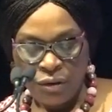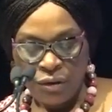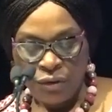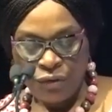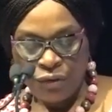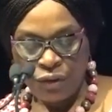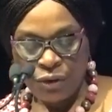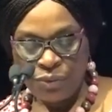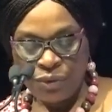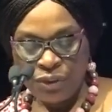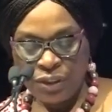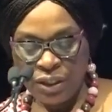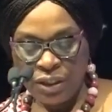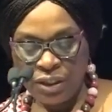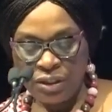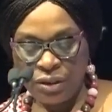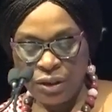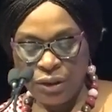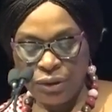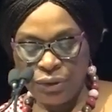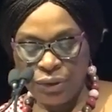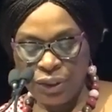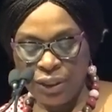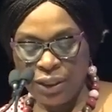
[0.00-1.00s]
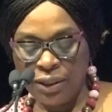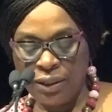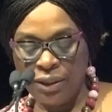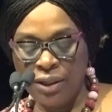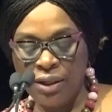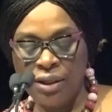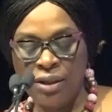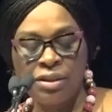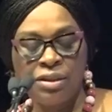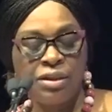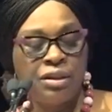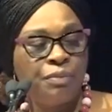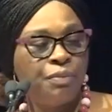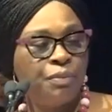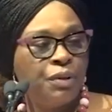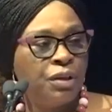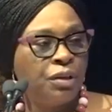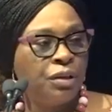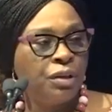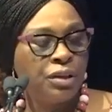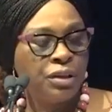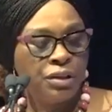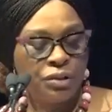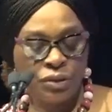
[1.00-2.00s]
from 680
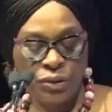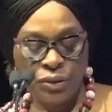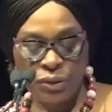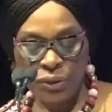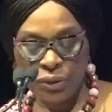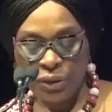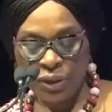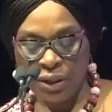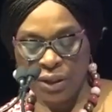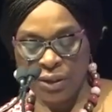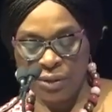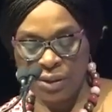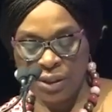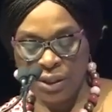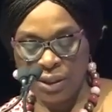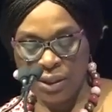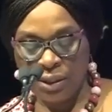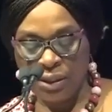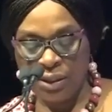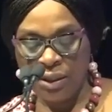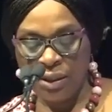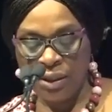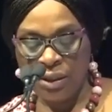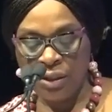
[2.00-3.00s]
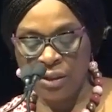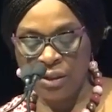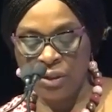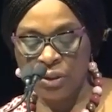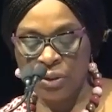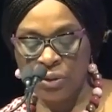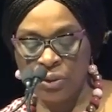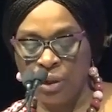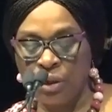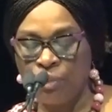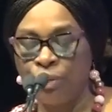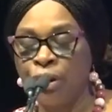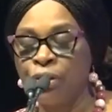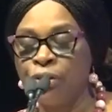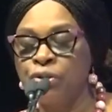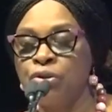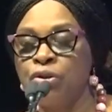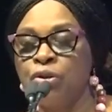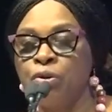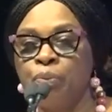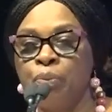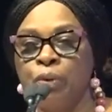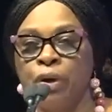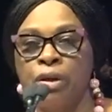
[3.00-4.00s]
billion in 2008 to about
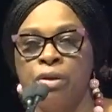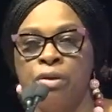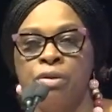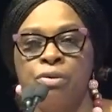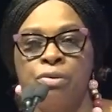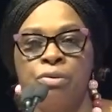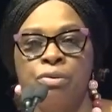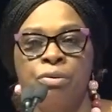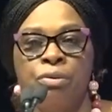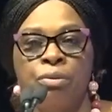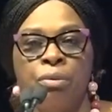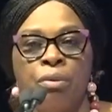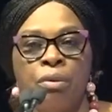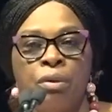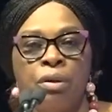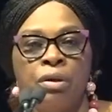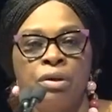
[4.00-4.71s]
2.2